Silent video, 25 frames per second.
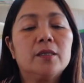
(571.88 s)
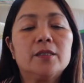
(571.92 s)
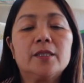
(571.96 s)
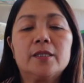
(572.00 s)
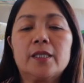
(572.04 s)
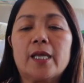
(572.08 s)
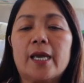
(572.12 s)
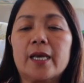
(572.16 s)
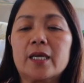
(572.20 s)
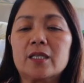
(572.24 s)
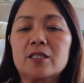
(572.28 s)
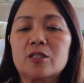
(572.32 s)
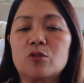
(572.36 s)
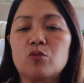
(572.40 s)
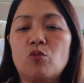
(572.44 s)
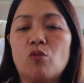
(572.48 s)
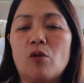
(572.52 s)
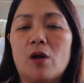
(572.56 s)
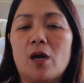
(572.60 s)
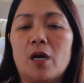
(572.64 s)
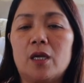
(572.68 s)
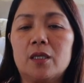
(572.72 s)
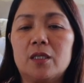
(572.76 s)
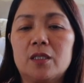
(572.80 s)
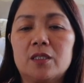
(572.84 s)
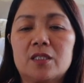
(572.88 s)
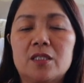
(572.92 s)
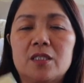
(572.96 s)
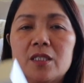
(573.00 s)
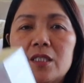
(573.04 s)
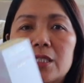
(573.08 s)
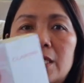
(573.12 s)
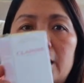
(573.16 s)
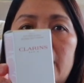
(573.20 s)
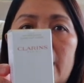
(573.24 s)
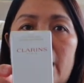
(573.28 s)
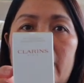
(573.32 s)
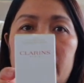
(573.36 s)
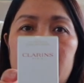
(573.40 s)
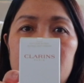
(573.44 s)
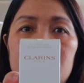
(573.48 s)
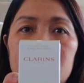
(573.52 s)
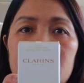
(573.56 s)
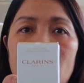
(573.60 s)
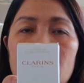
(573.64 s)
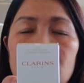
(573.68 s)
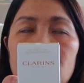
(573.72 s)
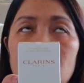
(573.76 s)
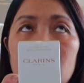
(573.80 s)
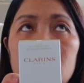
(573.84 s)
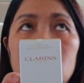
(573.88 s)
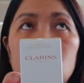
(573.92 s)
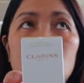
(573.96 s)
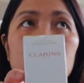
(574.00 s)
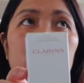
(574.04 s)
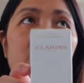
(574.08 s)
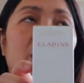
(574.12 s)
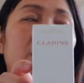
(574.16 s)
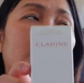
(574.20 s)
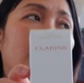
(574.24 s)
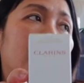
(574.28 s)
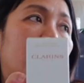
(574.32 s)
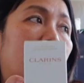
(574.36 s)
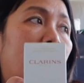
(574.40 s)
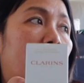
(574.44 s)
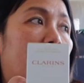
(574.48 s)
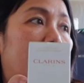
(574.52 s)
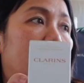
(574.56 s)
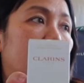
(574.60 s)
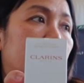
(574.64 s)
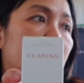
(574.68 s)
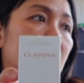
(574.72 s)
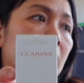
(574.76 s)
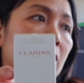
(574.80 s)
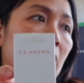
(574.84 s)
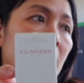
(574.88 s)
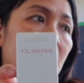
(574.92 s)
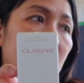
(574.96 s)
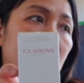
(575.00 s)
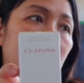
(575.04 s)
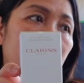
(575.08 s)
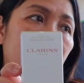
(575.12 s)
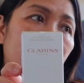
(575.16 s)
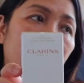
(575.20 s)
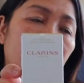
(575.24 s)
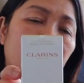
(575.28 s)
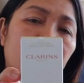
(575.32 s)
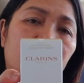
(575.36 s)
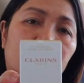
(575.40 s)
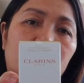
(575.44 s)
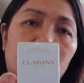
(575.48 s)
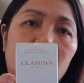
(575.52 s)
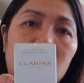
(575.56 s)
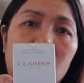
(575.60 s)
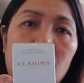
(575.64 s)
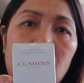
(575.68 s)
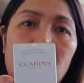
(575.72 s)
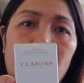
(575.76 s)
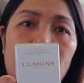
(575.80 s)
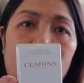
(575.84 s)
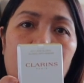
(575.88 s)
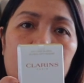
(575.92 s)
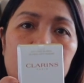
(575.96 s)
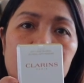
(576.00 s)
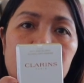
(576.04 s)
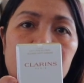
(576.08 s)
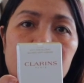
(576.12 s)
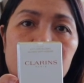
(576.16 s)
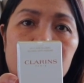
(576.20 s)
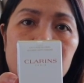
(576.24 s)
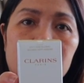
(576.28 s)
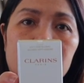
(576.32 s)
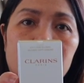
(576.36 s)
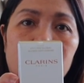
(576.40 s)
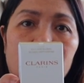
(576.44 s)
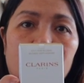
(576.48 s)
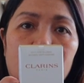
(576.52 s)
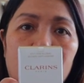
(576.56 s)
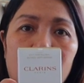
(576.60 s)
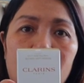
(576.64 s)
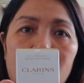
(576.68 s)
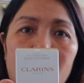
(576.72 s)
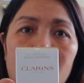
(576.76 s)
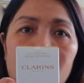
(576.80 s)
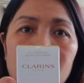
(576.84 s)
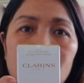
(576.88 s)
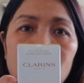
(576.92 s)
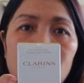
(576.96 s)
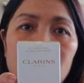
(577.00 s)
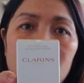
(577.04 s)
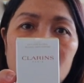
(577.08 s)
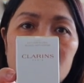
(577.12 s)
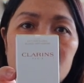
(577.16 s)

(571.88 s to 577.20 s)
Next one is this clarins. I've been using clarins, I think, for the past, 7